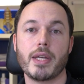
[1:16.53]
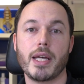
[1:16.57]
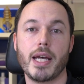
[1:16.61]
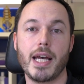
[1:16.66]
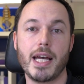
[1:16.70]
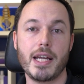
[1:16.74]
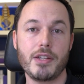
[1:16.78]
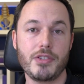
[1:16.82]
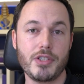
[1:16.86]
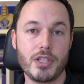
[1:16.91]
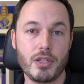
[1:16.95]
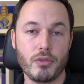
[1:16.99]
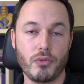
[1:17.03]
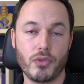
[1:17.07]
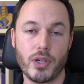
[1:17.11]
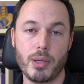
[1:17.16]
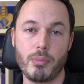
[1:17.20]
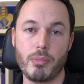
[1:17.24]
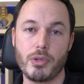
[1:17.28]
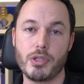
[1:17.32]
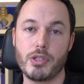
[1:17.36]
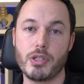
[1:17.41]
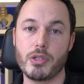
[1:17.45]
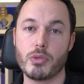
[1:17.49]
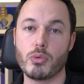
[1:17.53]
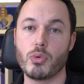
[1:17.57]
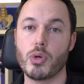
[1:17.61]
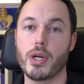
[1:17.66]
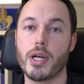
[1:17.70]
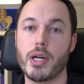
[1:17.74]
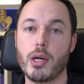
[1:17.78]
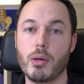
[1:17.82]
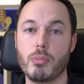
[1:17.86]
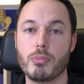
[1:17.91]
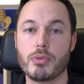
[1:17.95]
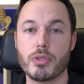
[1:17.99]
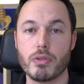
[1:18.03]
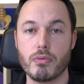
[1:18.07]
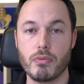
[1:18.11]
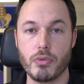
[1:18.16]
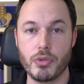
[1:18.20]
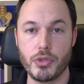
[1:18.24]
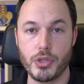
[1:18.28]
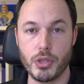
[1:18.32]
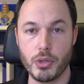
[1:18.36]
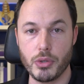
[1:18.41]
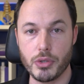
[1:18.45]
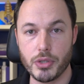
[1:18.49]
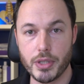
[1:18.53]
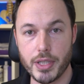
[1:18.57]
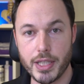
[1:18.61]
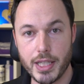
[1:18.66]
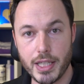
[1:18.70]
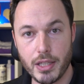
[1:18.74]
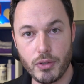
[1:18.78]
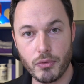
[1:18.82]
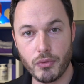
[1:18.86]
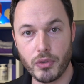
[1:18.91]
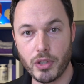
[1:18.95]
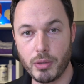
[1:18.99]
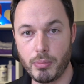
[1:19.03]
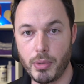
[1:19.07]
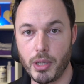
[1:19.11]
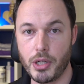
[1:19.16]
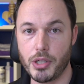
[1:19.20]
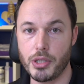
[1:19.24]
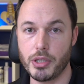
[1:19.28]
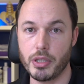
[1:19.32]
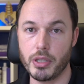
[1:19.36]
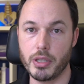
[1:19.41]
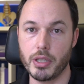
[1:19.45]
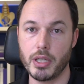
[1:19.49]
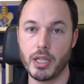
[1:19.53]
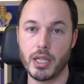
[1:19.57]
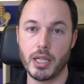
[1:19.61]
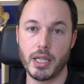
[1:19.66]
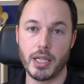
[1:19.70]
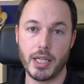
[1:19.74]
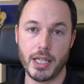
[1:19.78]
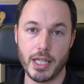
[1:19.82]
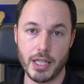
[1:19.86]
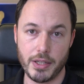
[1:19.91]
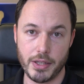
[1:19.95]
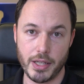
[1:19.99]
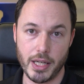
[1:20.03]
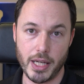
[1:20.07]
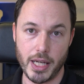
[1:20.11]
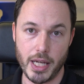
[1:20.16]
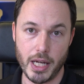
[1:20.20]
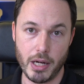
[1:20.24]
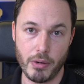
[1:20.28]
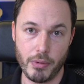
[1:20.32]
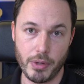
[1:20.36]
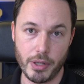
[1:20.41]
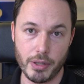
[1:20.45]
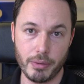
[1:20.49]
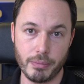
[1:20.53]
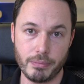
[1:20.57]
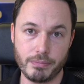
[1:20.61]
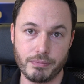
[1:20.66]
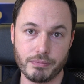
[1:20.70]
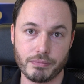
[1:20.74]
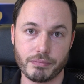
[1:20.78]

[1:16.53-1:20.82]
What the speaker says: anti-inflammatories will help to reduce inflammation in that area.